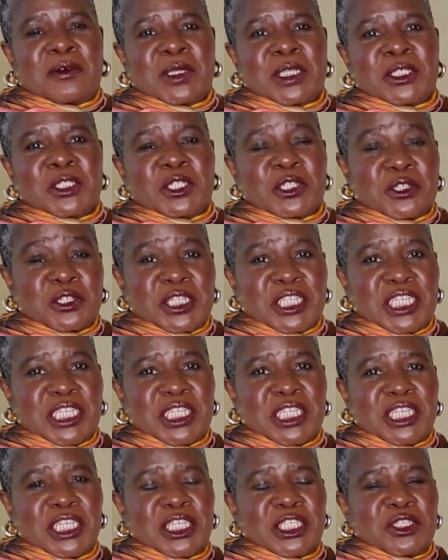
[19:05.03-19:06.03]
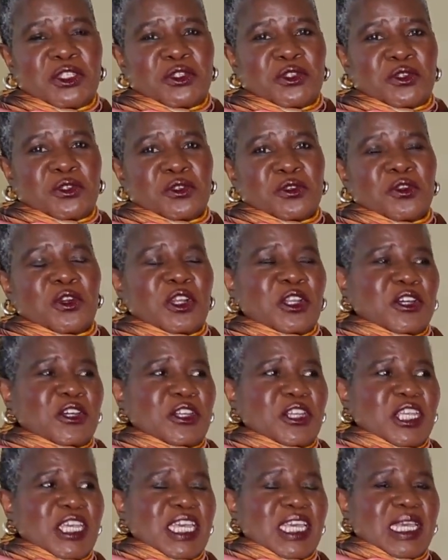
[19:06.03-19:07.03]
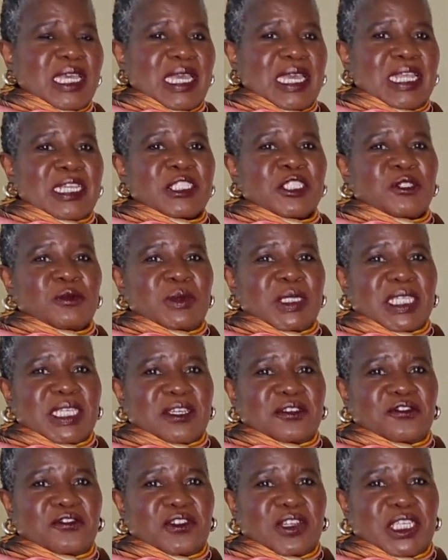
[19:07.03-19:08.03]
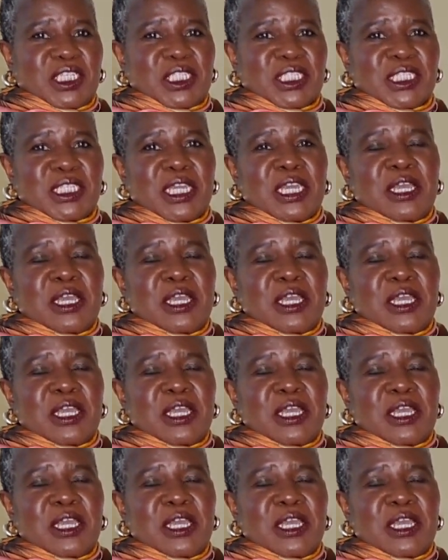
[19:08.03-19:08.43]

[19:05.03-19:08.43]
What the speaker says: journey to learning and speaking French.